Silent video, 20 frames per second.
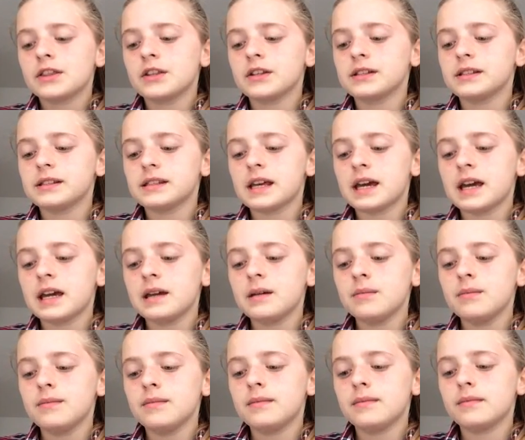The
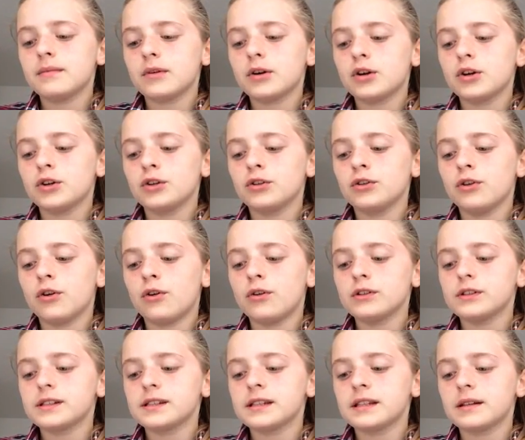same could
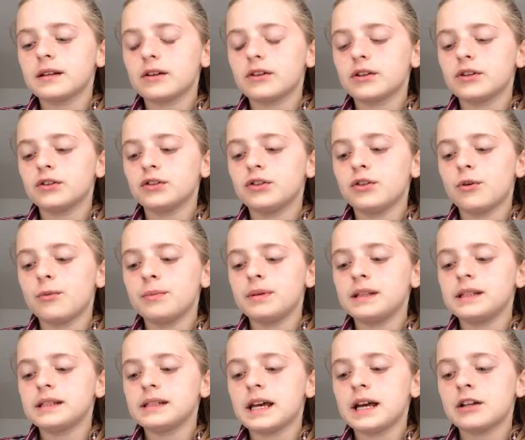not
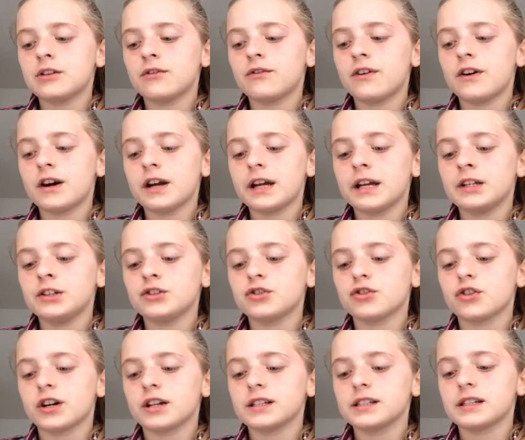be said of her
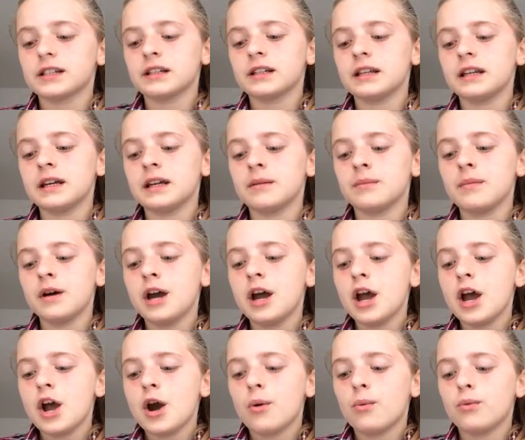interest in him,
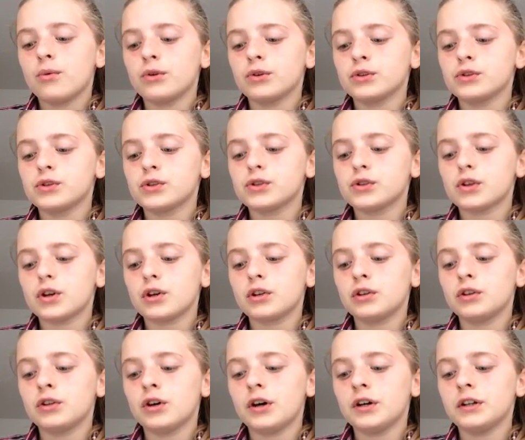was
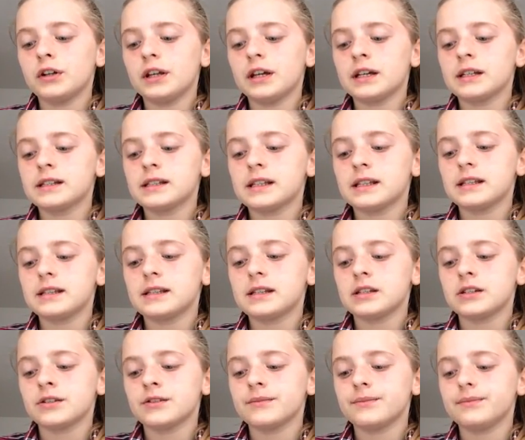
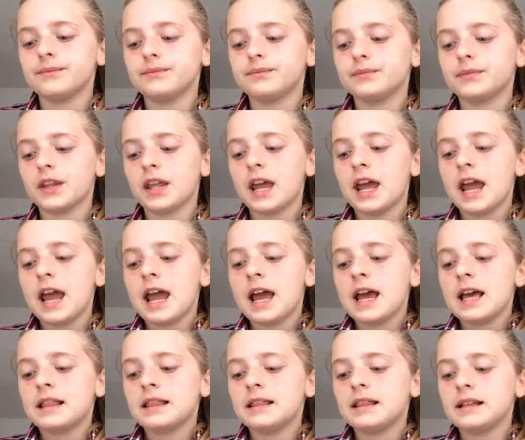non-existent.
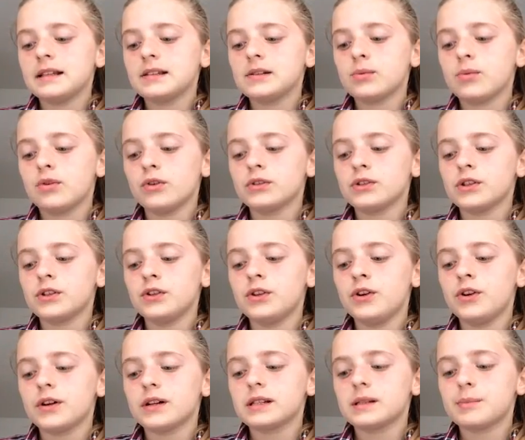This was a
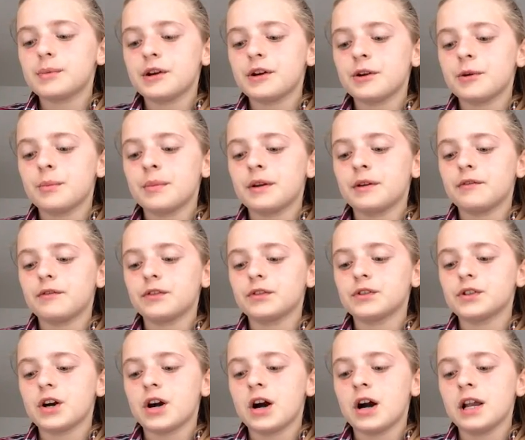new experiment for
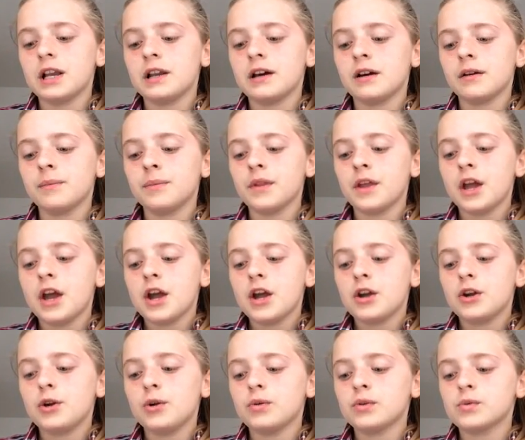Tyler.
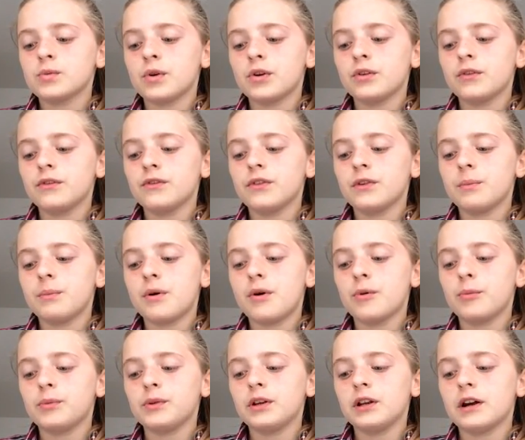He was one of the
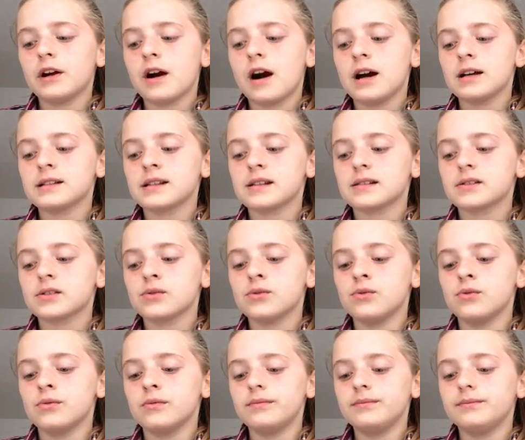popular guys at
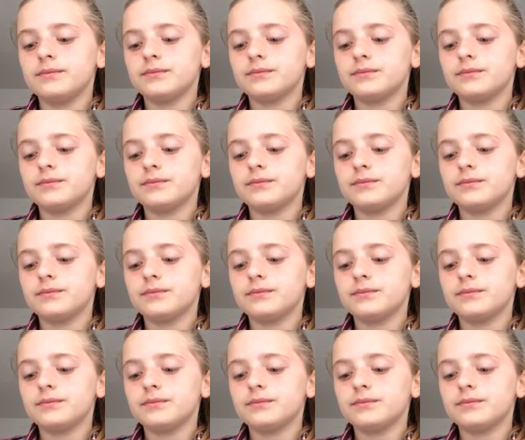school.